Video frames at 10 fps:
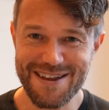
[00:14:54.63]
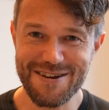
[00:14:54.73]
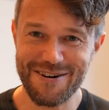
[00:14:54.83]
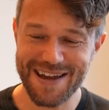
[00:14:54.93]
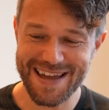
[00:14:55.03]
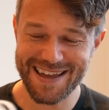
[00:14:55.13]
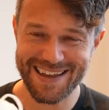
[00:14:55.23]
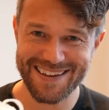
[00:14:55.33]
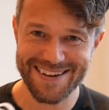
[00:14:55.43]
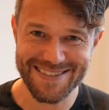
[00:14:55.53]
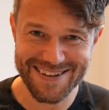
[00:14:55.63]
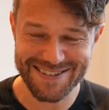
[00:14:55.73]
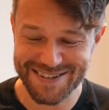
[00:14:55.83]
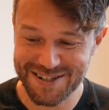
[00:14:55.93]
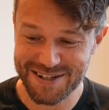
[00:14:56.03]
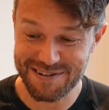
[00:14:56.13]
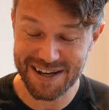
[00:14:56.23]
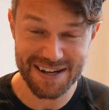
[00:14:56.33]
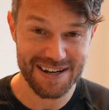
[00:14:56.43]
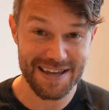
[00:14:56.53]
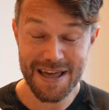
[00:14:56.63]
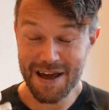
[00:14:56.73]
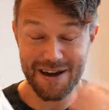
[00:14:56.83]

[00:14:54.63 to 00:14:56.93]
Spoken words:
not here in this shoe, luckily.